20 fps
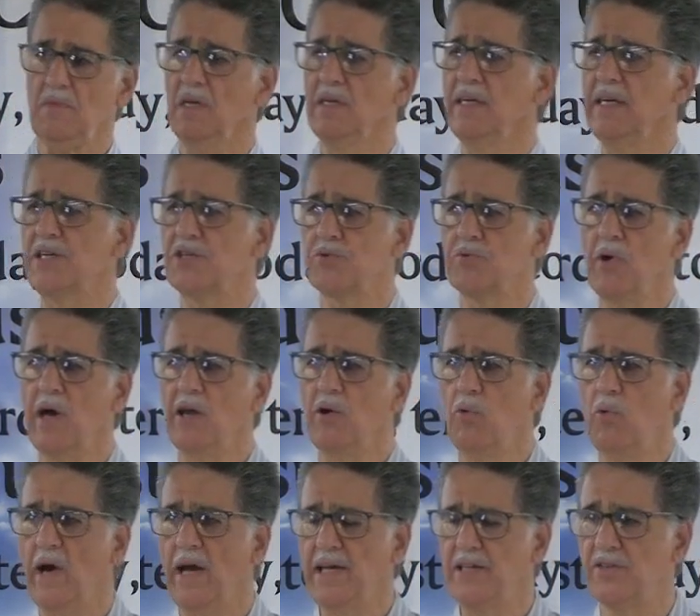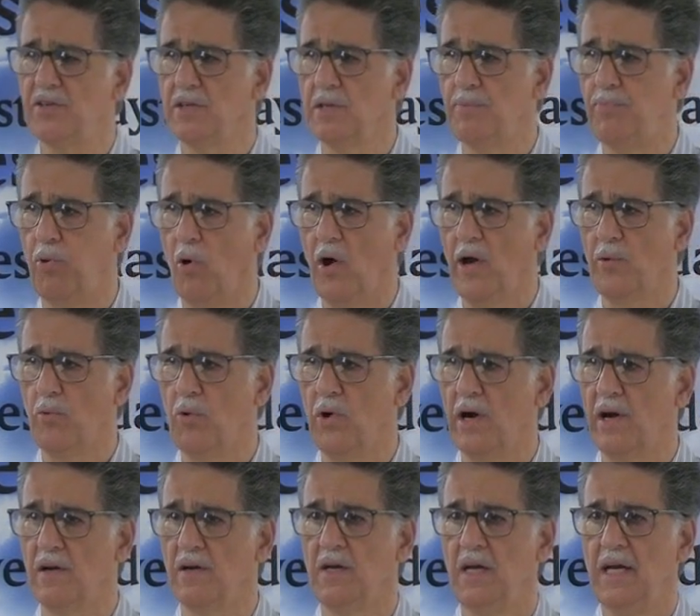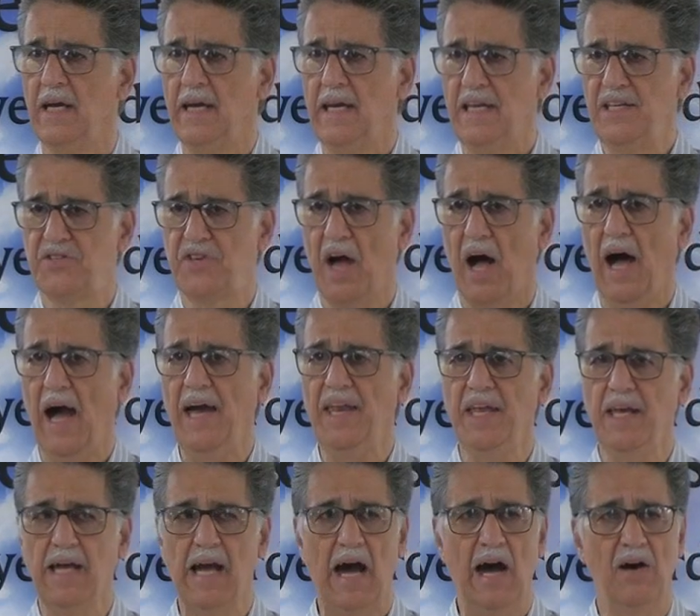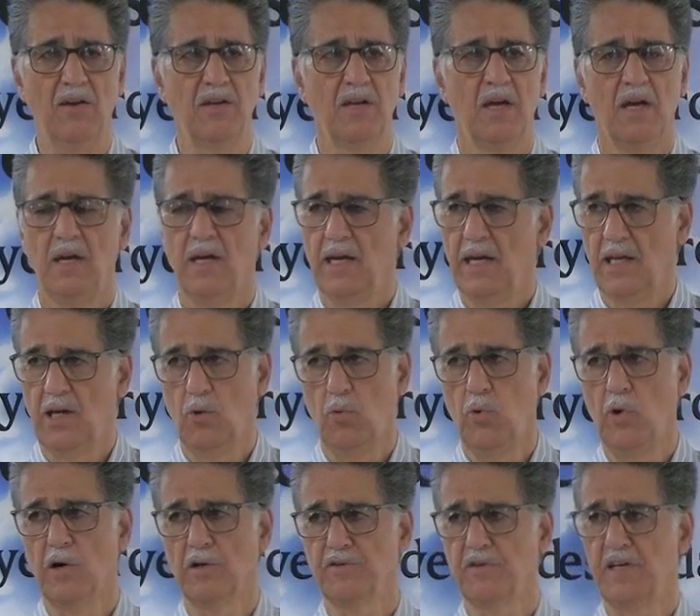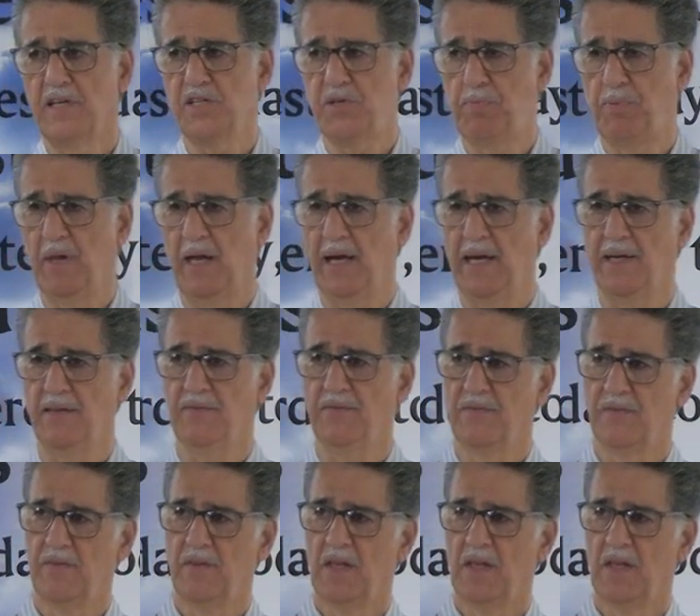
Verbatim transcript: he has run away to the point where he's hiding out in a wilderness plain.